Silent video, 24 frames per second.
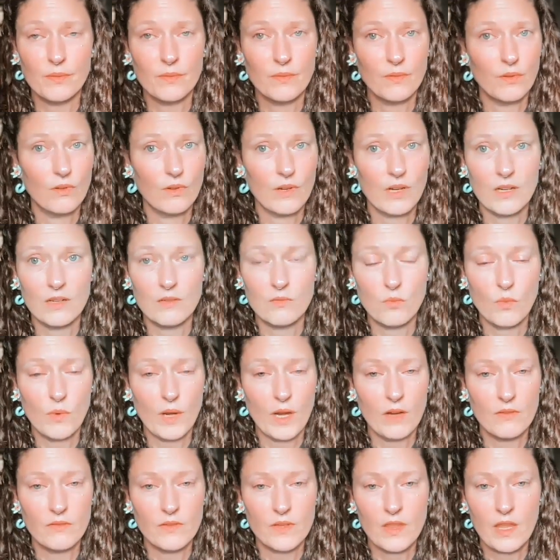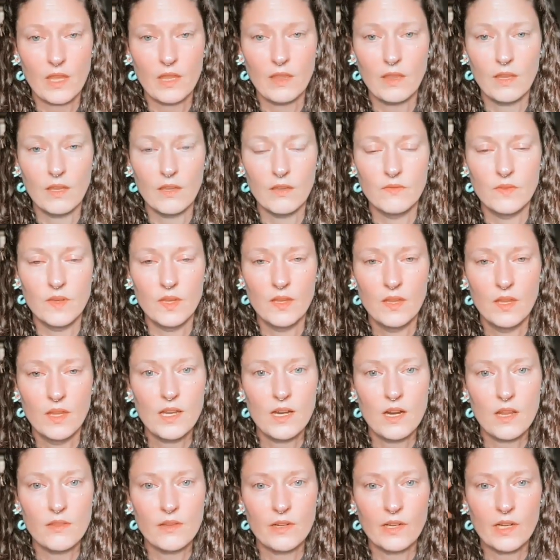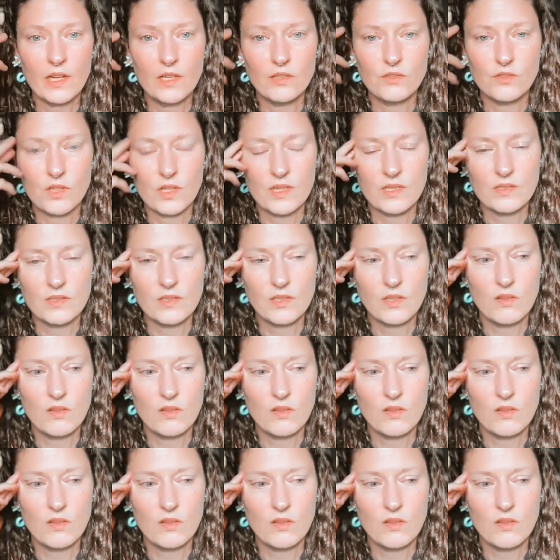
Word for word: or wherever they lived in other countries.